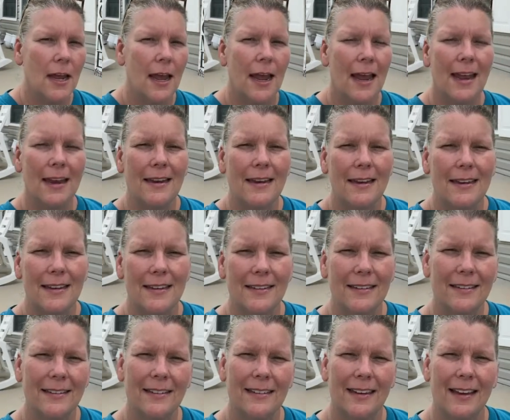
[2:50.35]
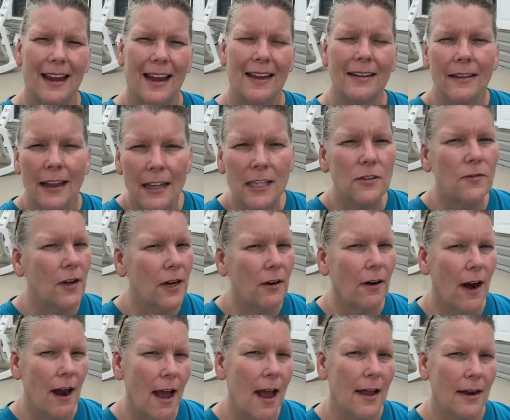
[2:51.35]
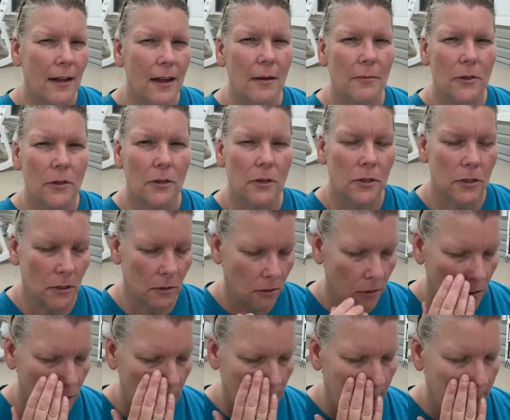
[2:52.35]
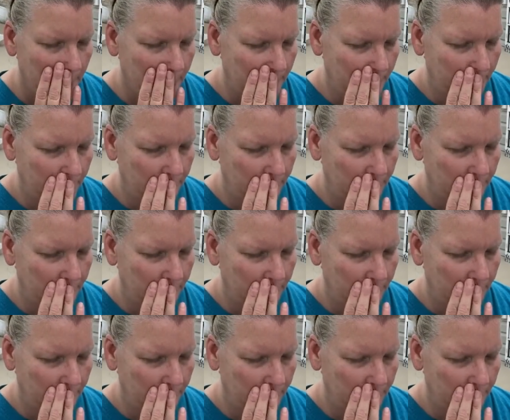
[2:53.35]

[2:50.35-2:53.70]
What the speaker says: and let's figure out how to come to a solution.